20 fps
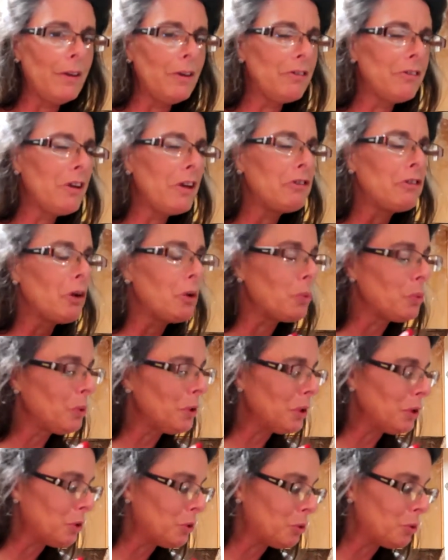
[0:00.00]
There's such a
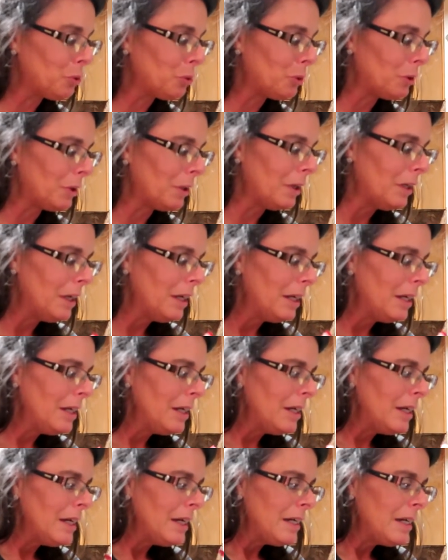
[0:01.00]
really cool
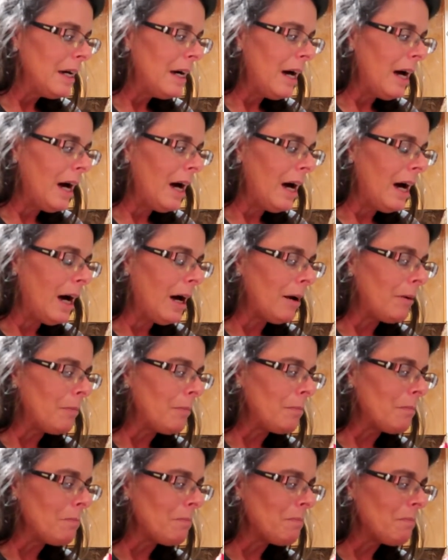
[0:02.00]

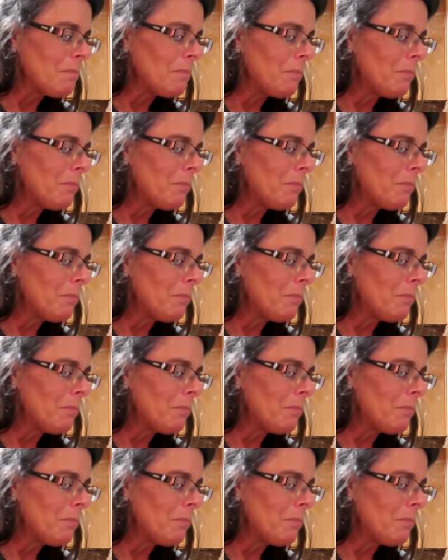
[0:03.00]
um,